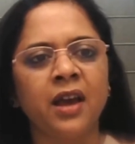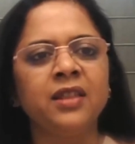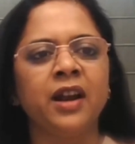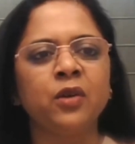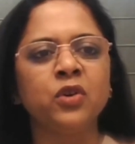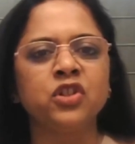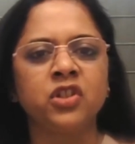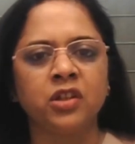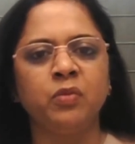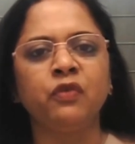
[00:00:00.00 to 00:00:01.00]
And that was
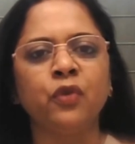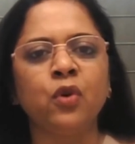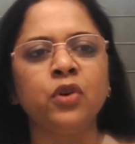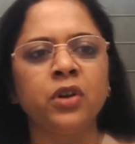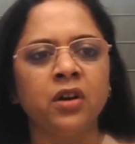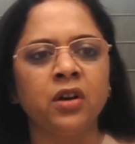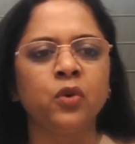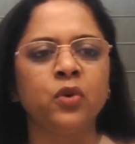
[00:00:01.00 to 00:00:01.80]
just before